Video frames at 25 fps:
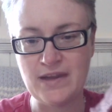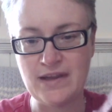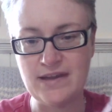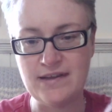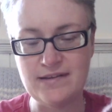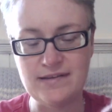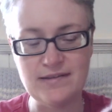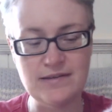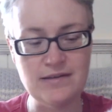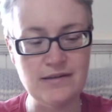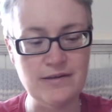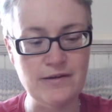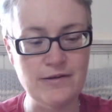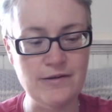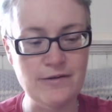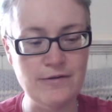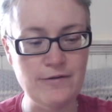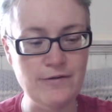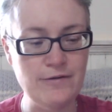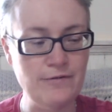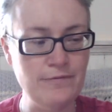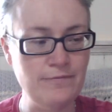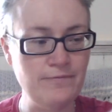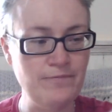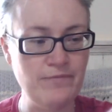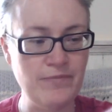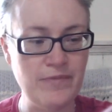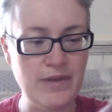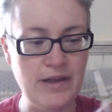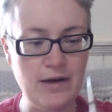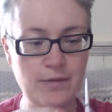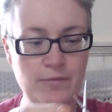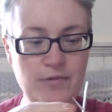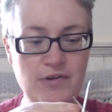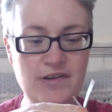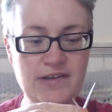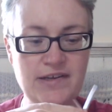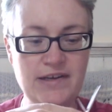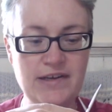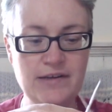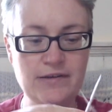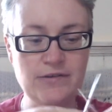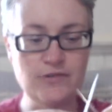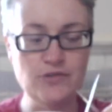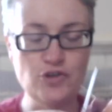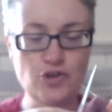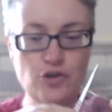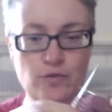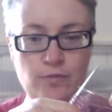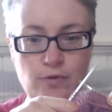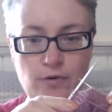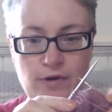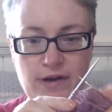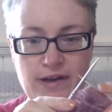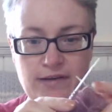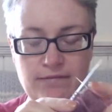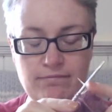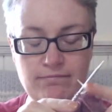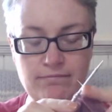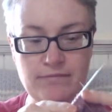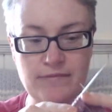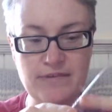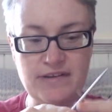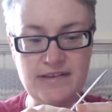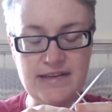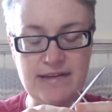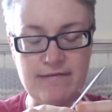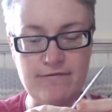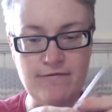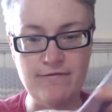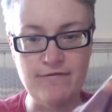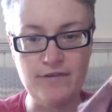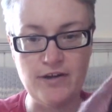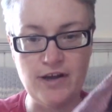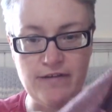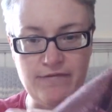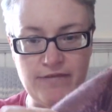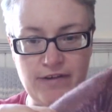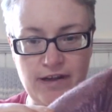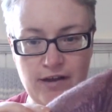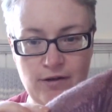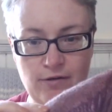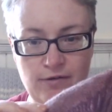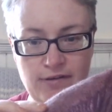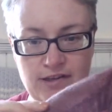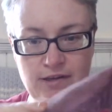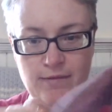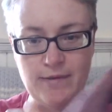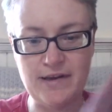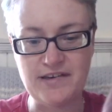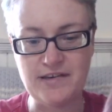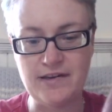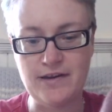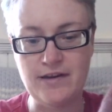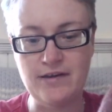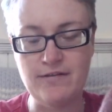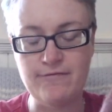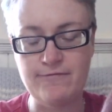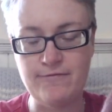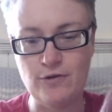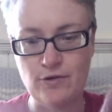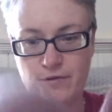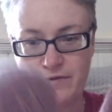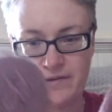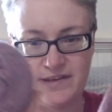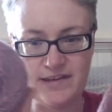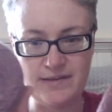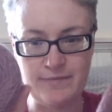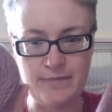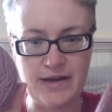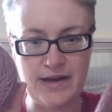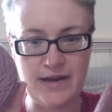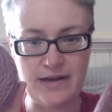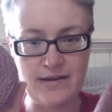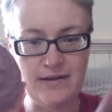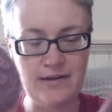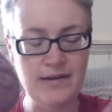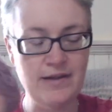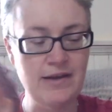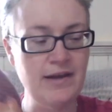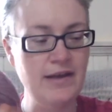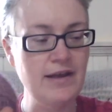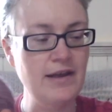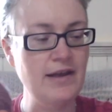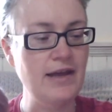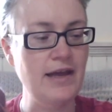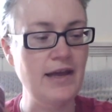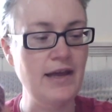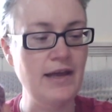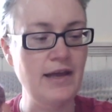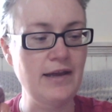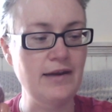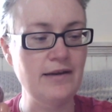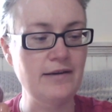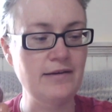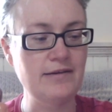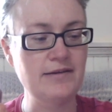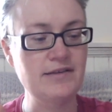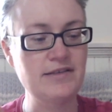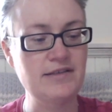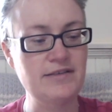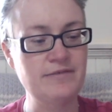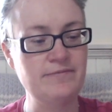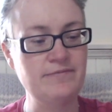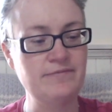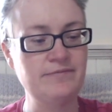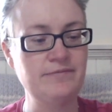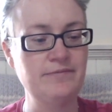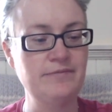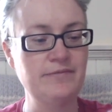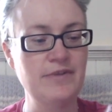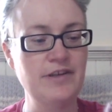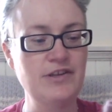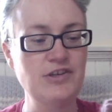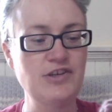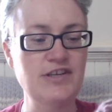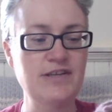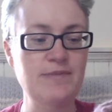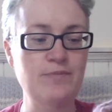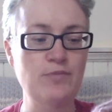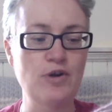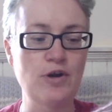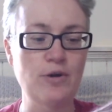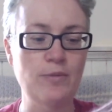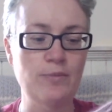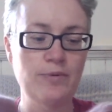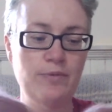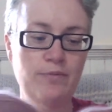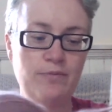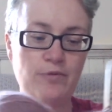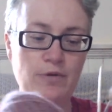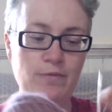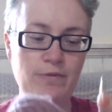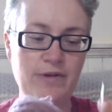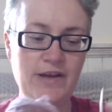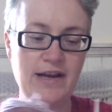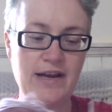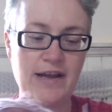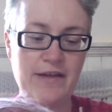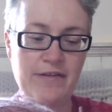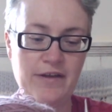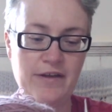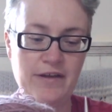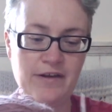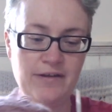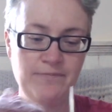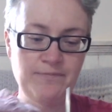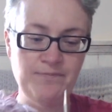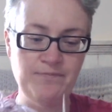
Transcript: So, and I'm using 2.75 needles, so I'm actually going to frog this back and just pop probably another